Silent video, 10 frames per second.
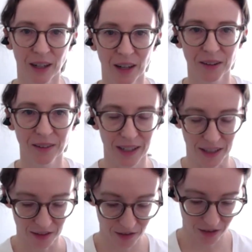All
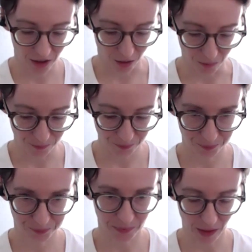right, so
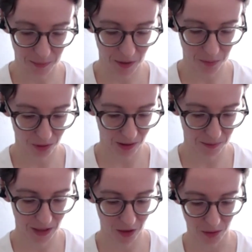let me pull up
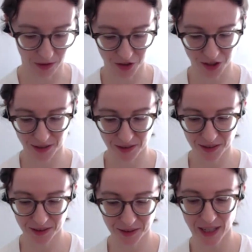my
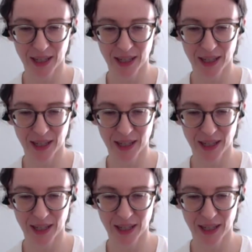questions.